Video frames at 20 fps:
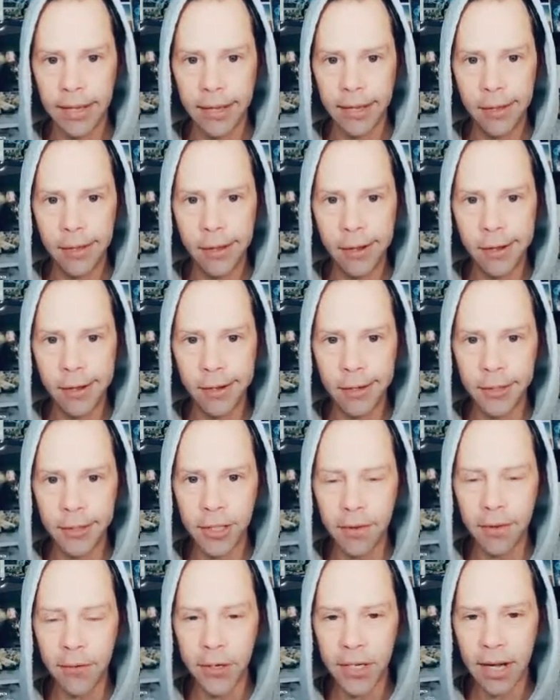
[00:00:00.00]
Yo,
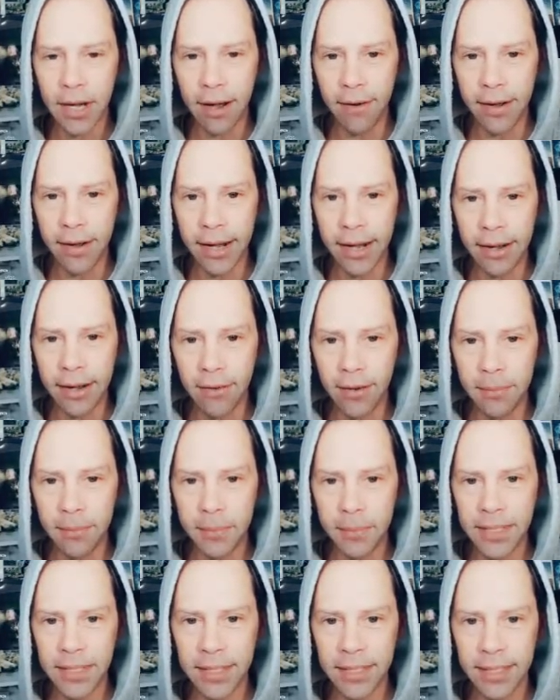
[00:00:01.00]
stop for sharing.
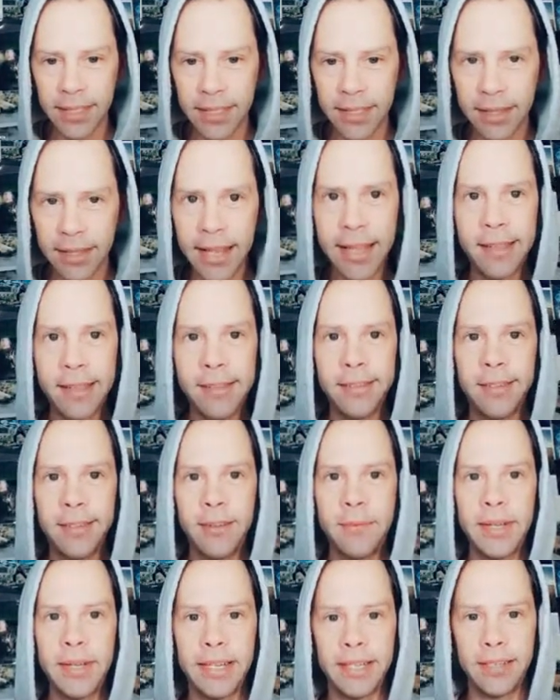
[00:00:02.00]
Whoops. Thank you so
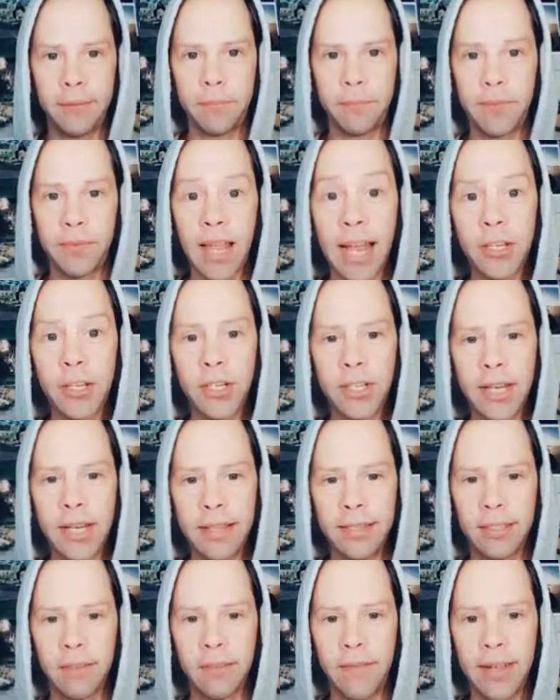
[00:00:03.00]
much. I should share
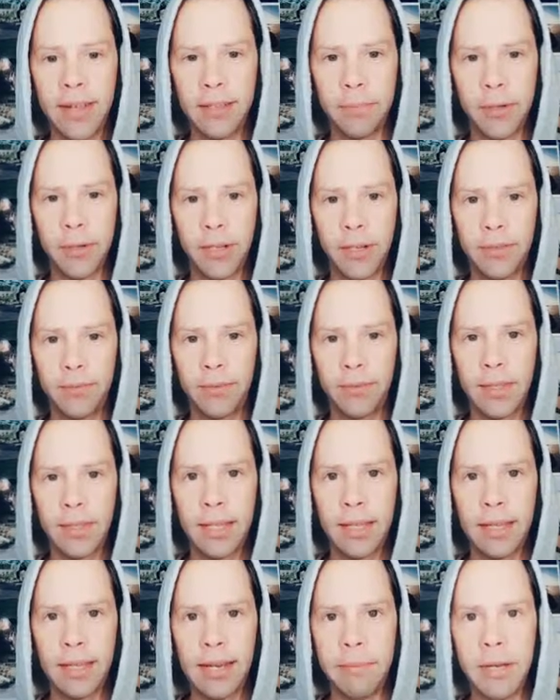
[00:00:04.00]
this to Facebook.
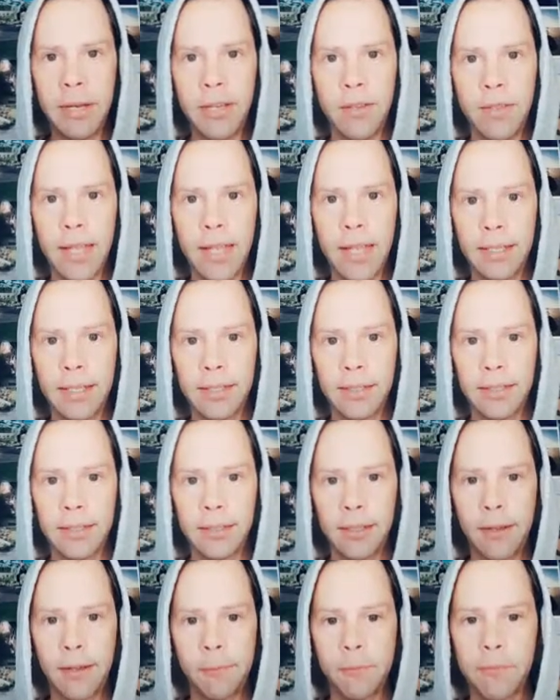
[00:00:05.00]
Let me do that.
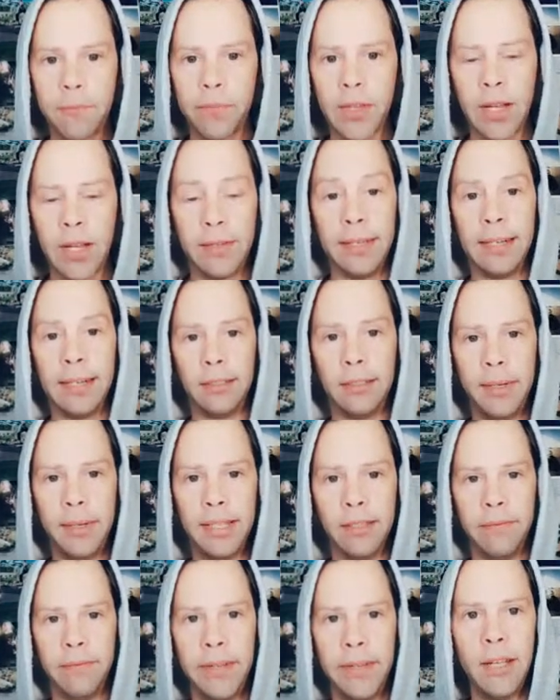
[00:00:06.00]
Because then it'll be in
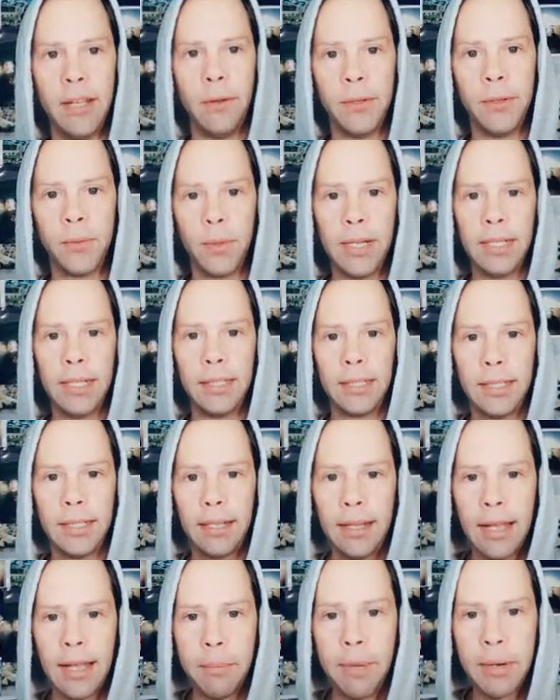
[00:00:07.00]
the video as well.
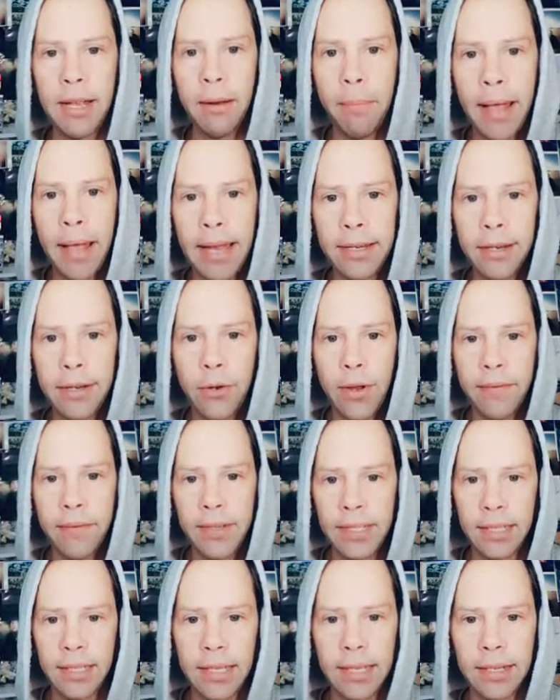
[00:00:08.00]
I'm going to abandon
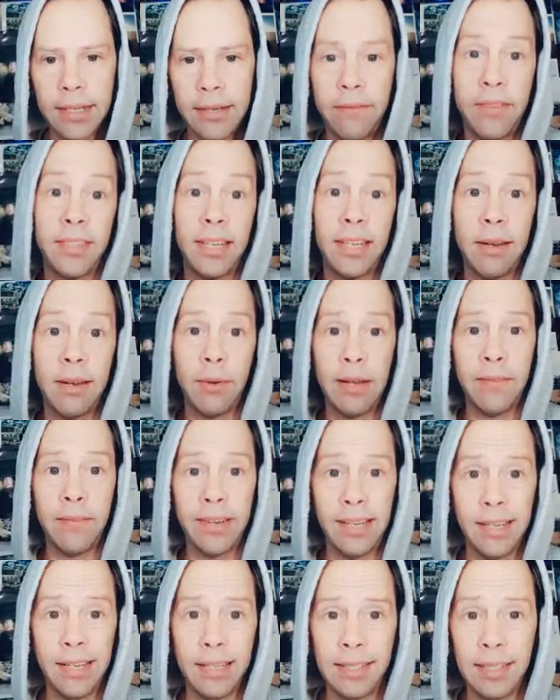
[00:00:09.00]
whoever's here, if there's anyone even
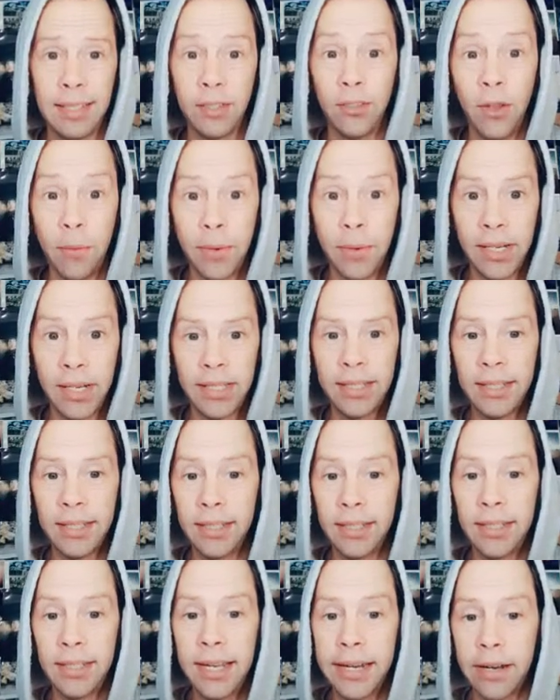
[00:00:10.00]
here. It says nobody's
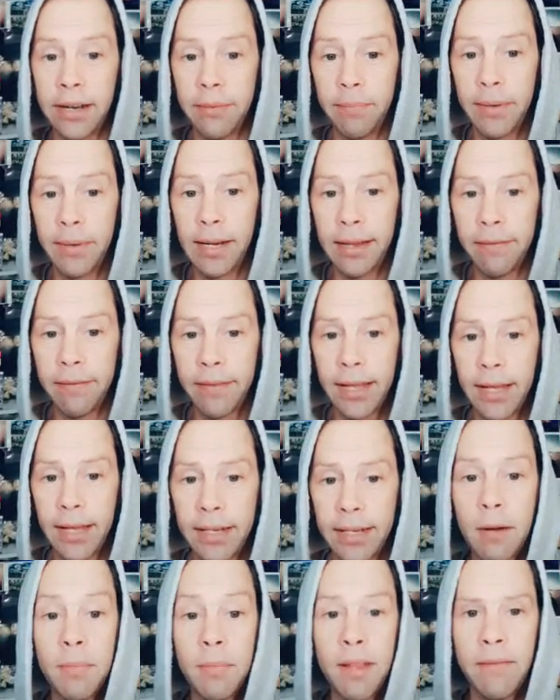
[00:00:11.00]
here. I don't believe that.
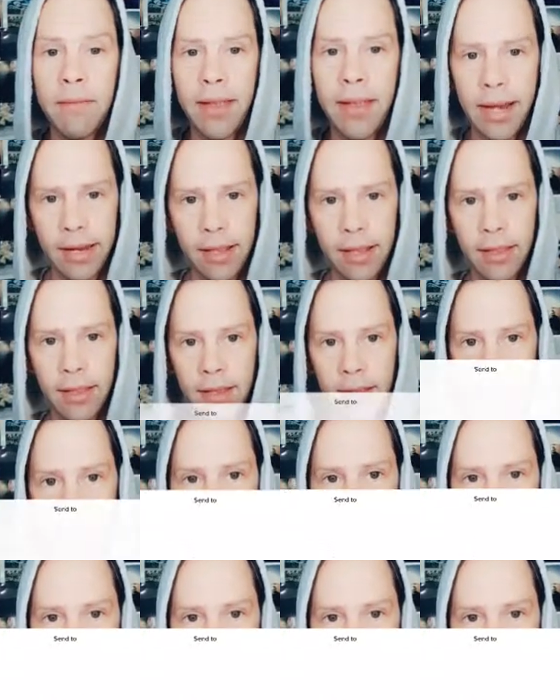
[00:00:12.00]
I don't believe anything.